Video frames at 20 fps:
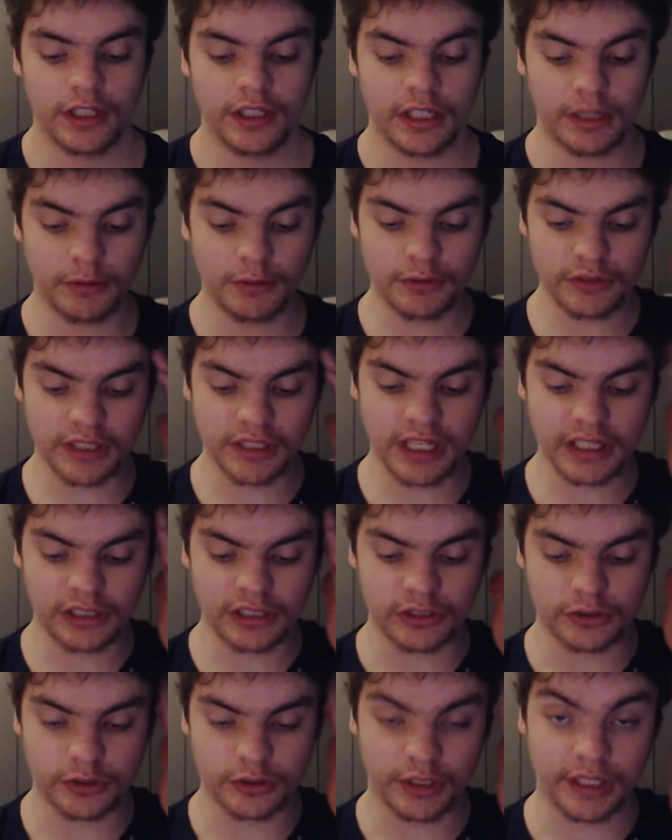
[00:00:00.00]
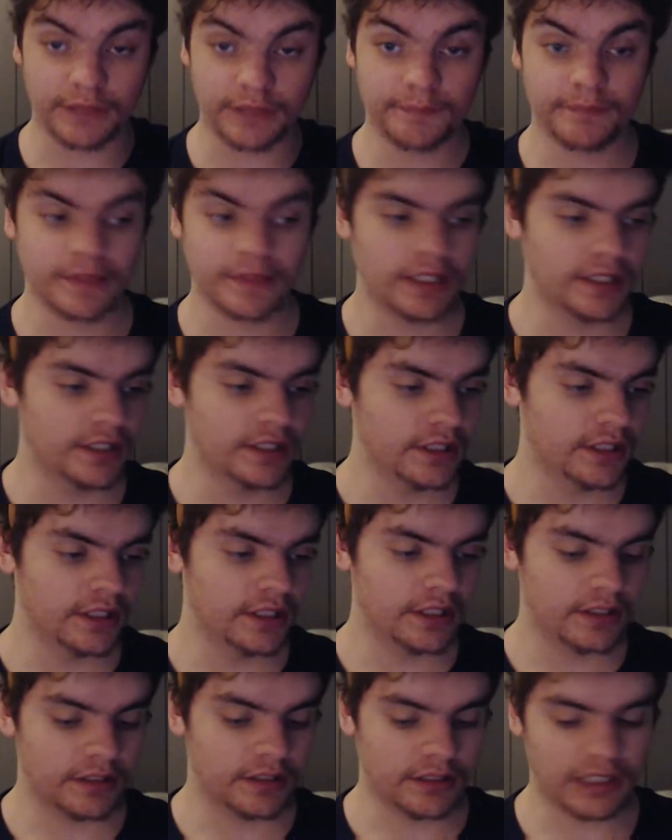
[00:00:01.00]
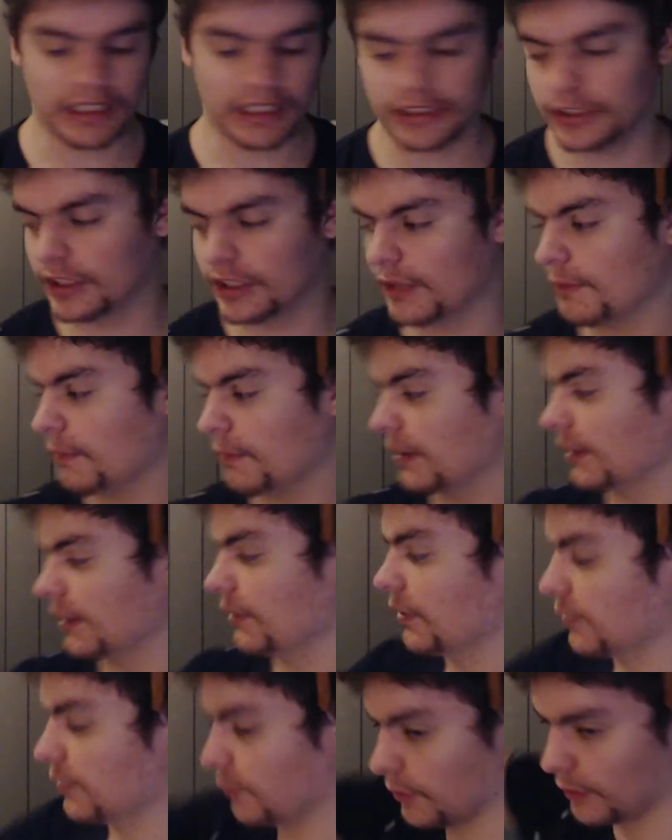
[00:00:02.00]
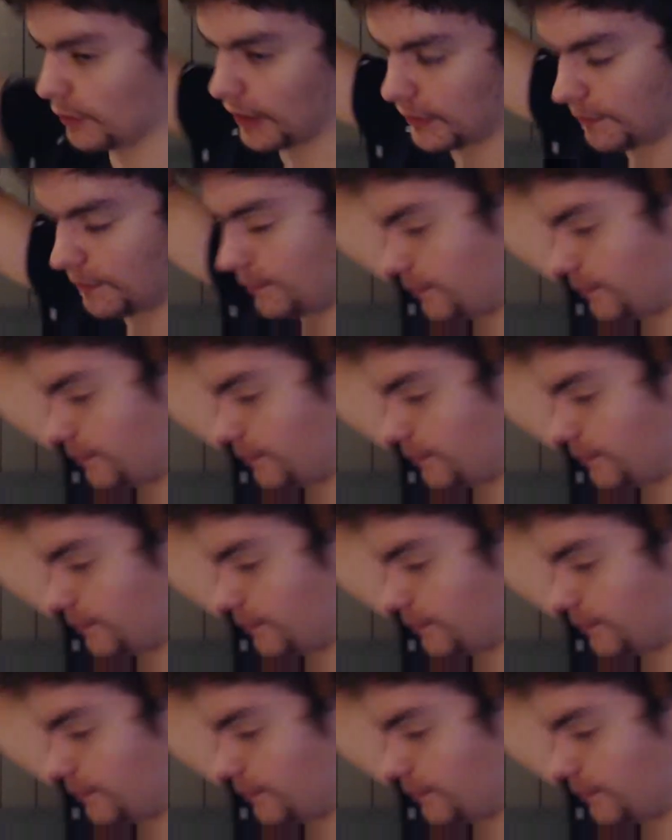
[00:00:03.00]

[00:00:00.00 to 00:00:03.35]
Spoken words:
I'm using antlers today. Actually, never mind, I'm not doing that.